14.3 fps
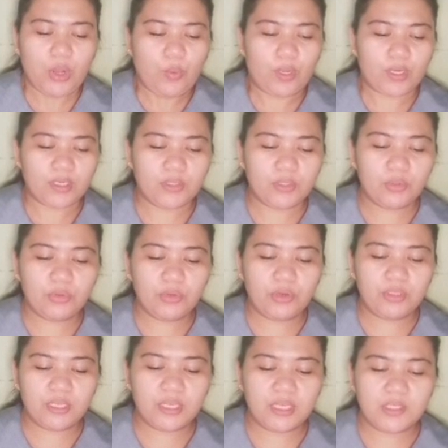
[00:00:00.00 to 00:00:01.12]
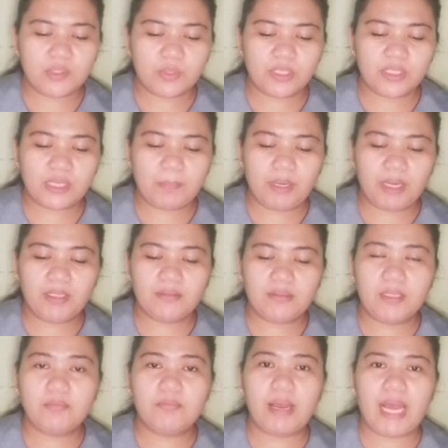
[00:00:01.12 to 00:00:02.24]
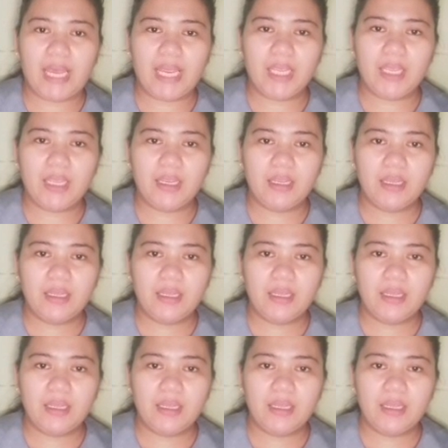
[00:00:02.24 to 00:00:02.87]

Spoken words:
While the two continents were separated by